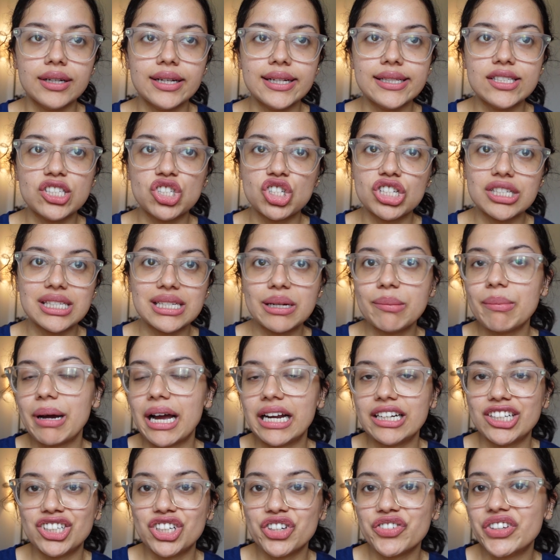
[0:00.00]
it's just a
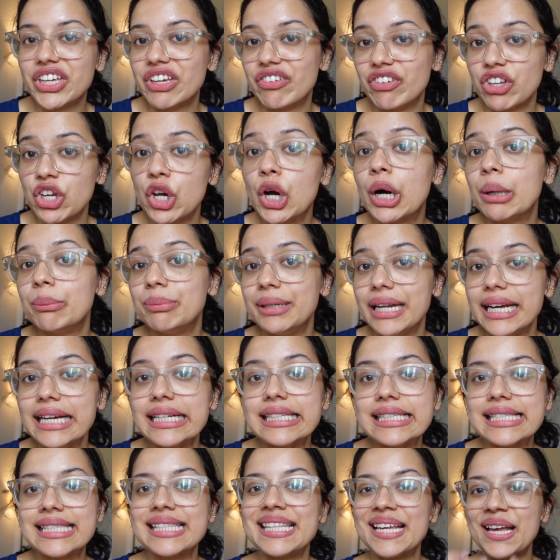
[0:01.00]
matter of giving you
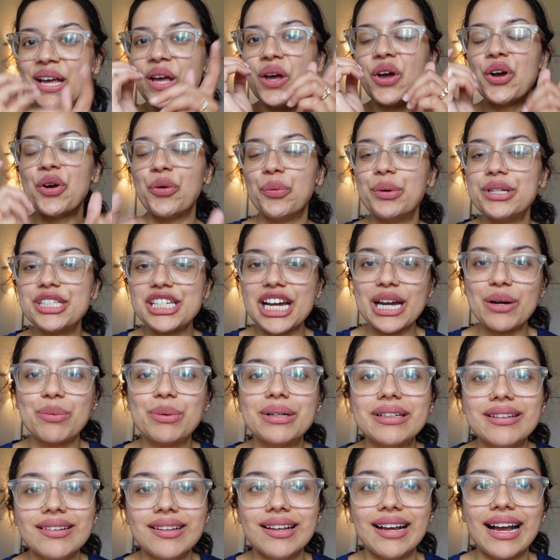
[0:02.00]
updates, which I
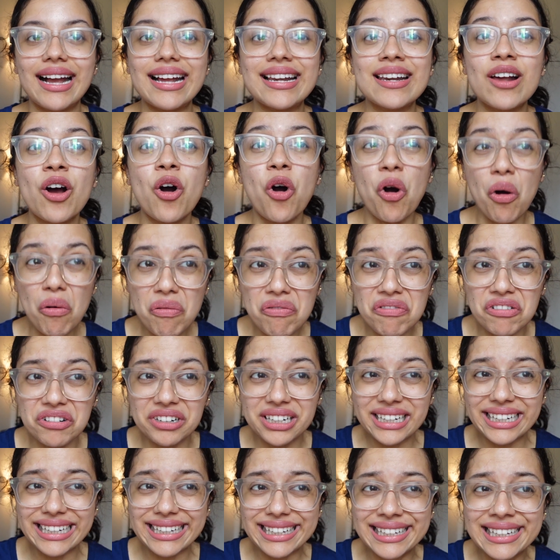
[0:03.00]
will, and
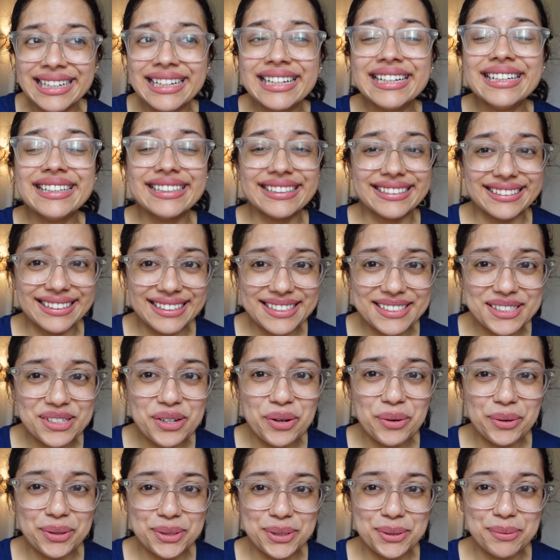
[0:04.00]
hopefully this
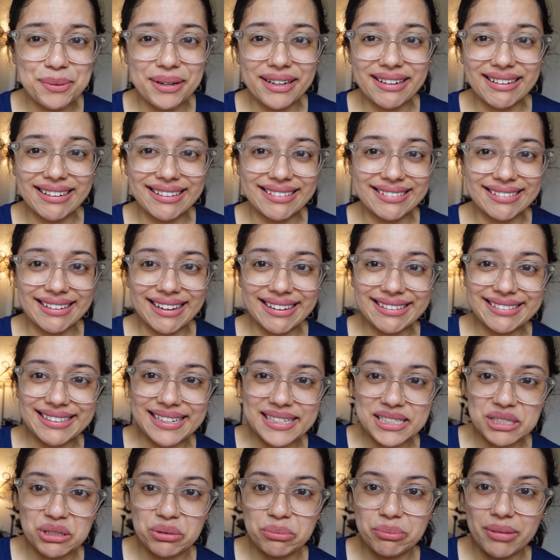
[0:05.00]
goes well and like
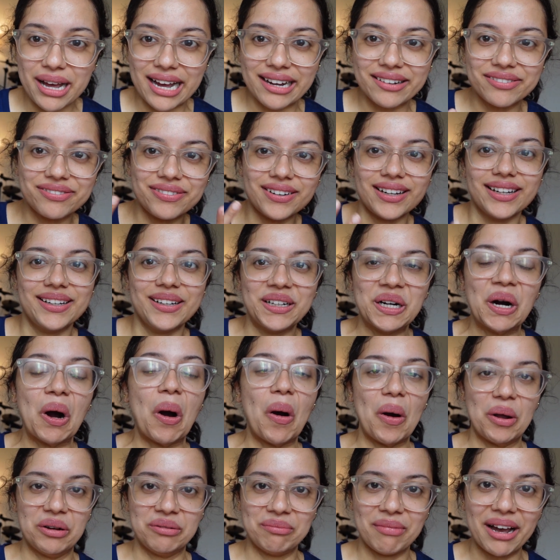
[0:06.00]
doesn't backfire
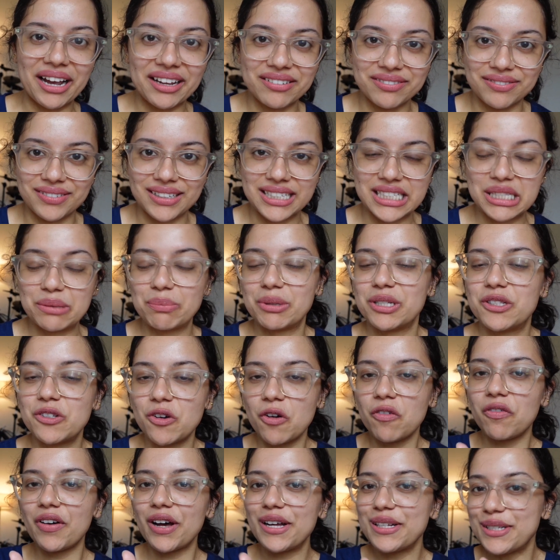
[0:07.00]
on my face. But
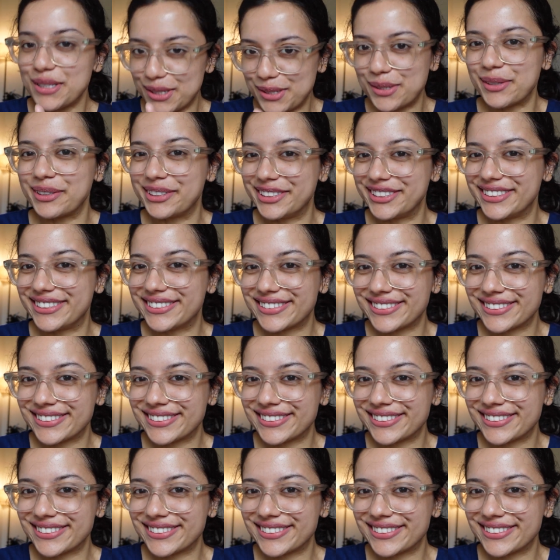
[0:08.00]
so far, so good.